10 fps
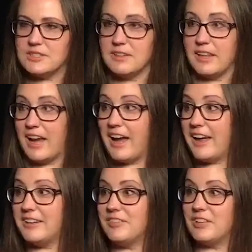like, I
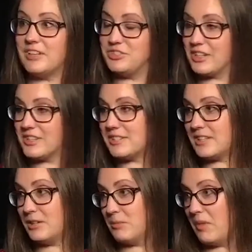hadn't even
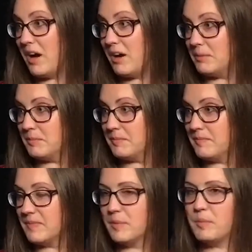adjusted the mom,
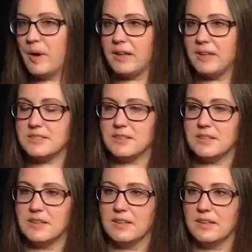but
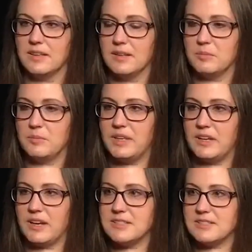
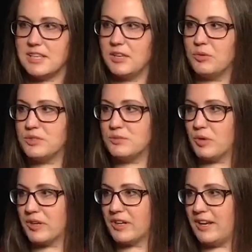because he was
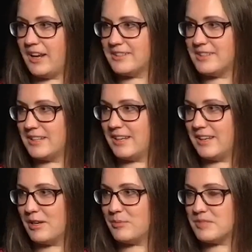more connected
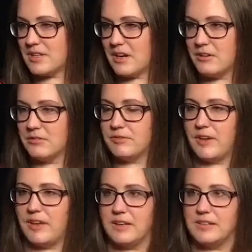in himself
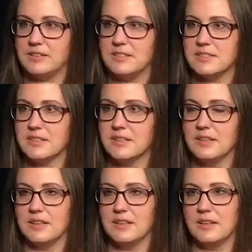and
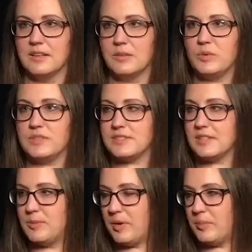was
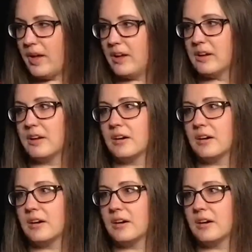sleeping better